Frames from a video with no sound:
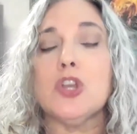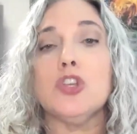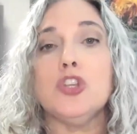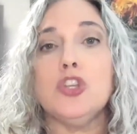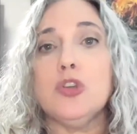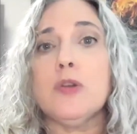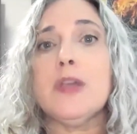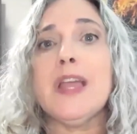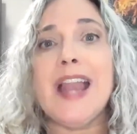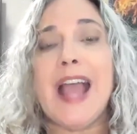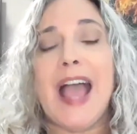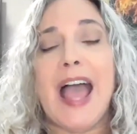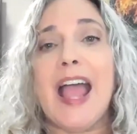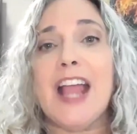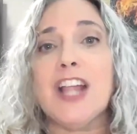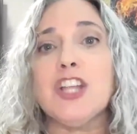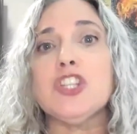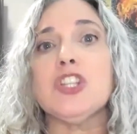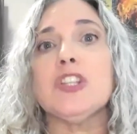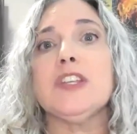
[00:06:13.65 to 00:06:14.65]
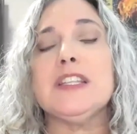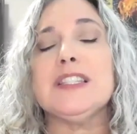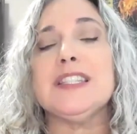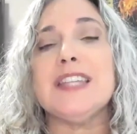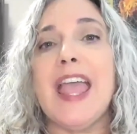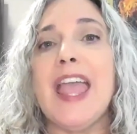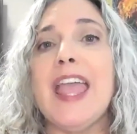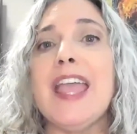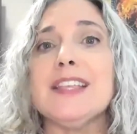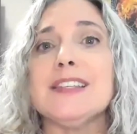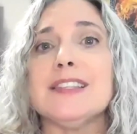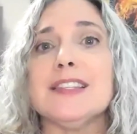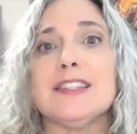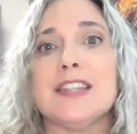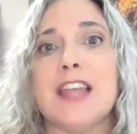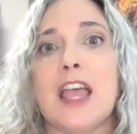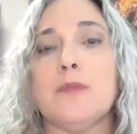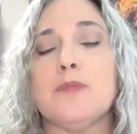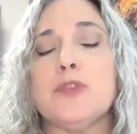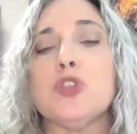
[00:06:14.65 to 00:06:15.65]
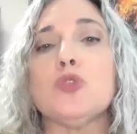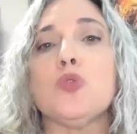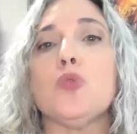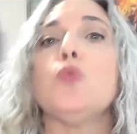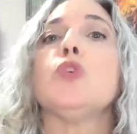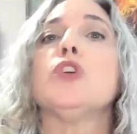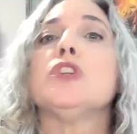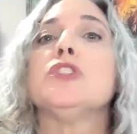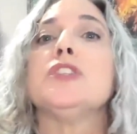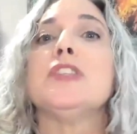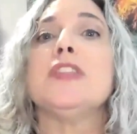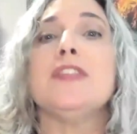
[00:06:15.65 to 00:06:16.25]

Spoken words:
You can actually take steps towards